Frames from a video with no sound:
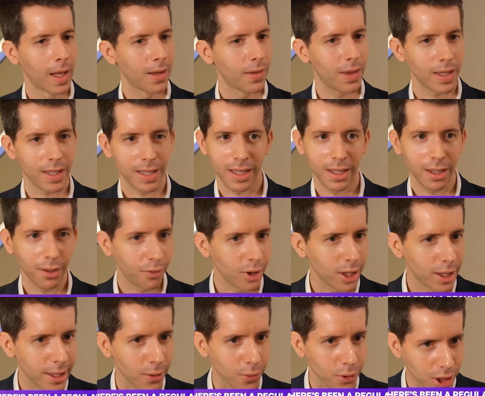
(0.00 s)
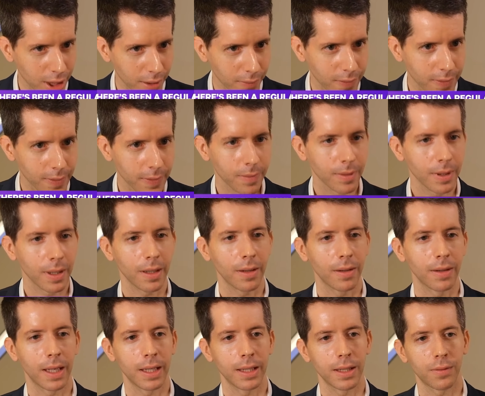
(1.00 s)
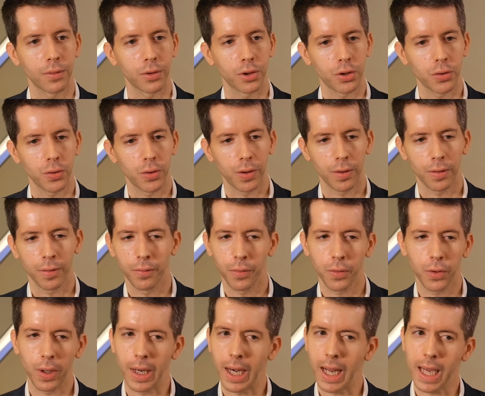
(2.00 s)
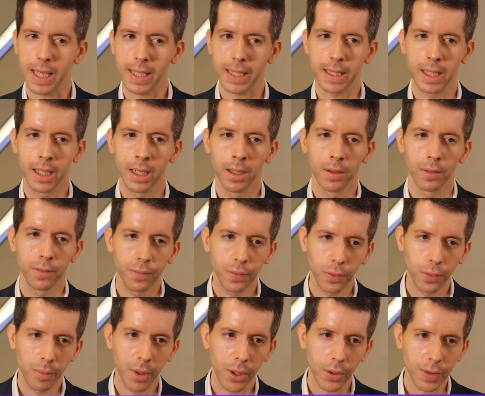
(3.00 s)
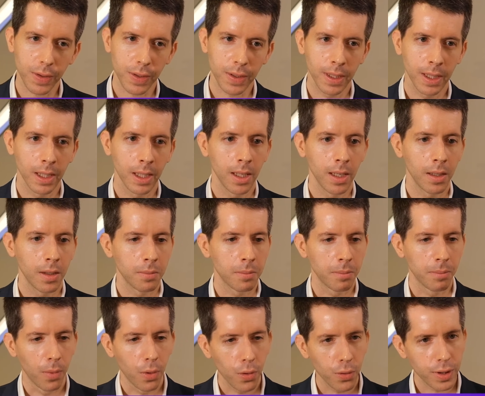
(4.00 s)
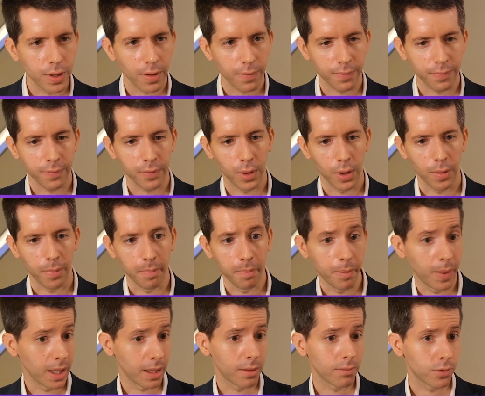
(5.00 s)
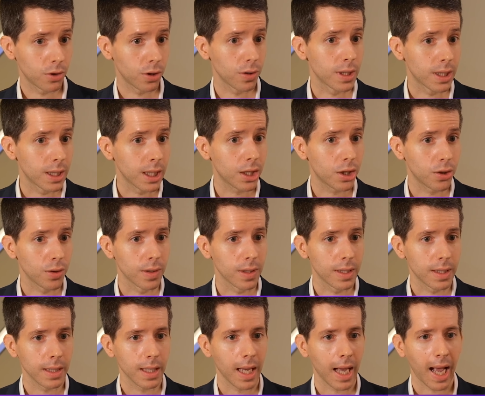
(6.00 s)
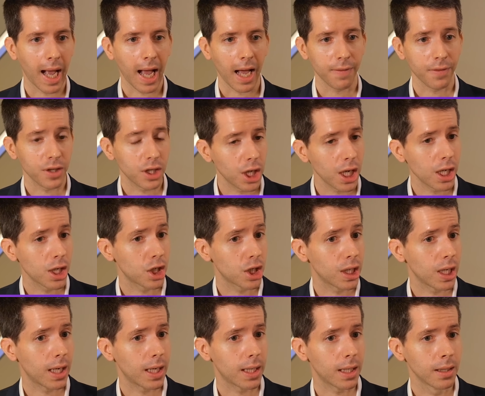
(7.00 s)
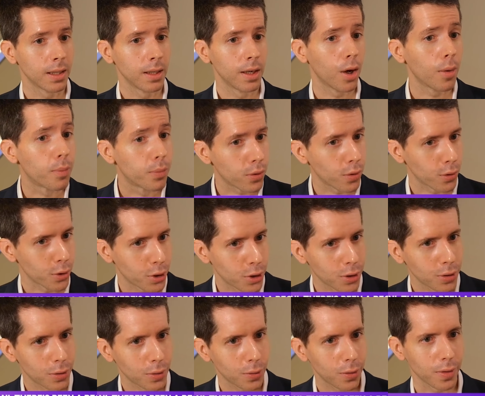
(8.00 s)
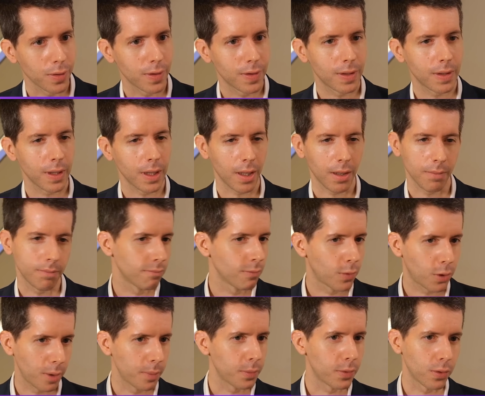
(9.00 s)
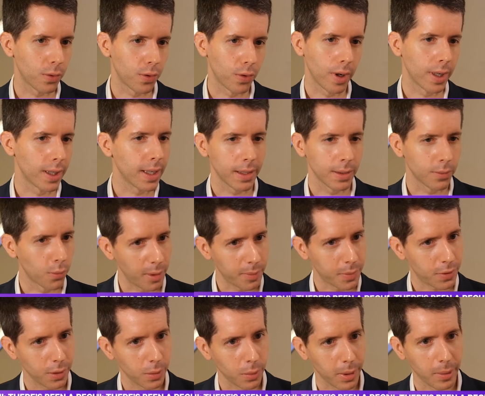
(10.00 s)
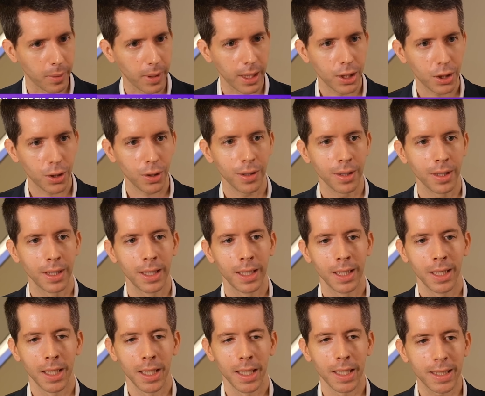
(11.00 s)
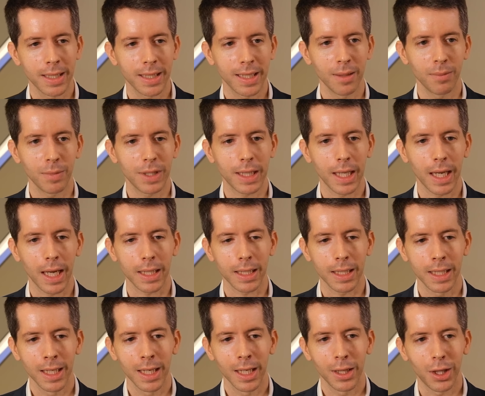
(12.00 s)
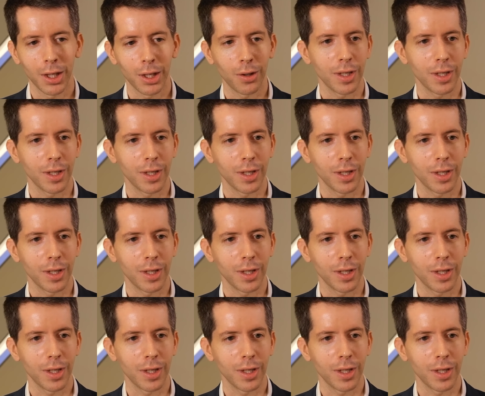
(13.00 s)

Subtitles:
There's definitely a shift, that is for sure. Over the last few months, most of the big jurisdictions have changed their approach towards crypto and Web3 regulation. It seems that there